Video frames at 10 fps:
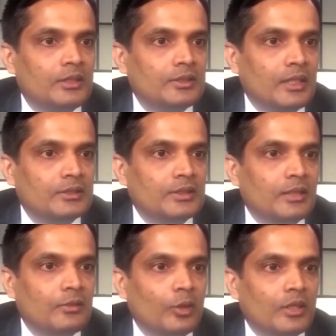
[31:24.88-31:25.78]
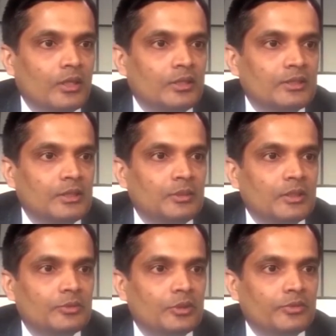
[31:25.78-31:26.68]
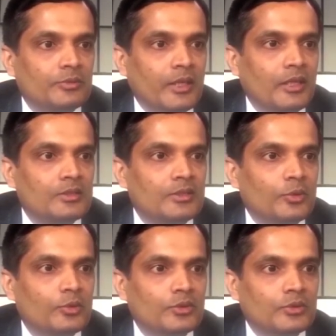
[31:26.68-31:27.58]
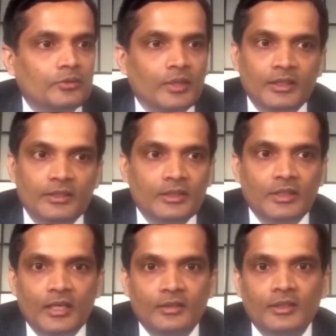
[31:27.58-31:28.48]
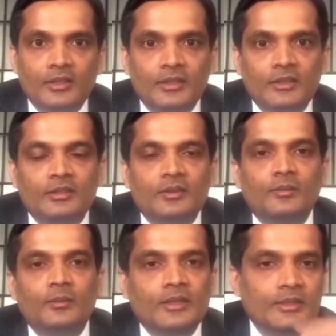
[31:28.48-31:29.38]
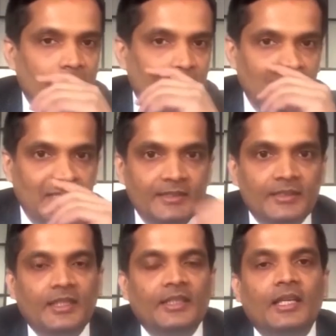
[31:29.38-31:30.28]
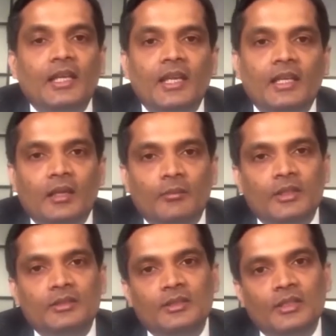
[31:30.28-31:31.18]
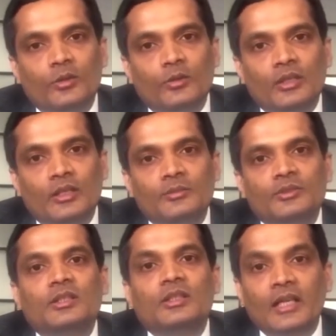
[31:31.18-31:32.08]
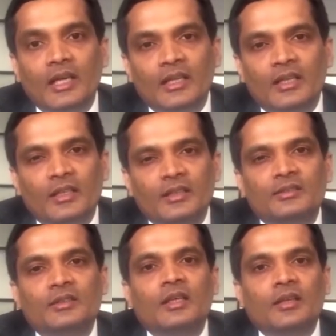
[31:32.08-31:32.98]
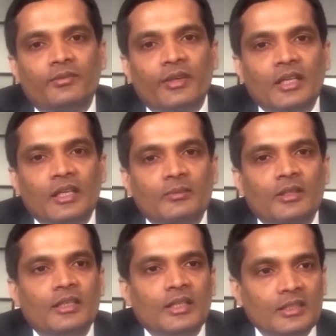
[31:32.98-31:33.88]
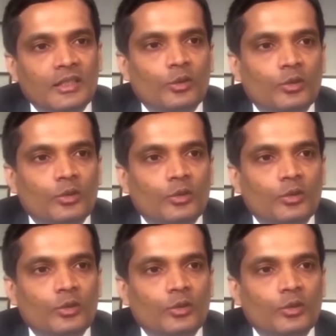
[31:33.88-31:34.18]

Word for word: Reshma is asking what are the precautions required immediately after spine surgery. Priya, uh, Reshma, the main thing is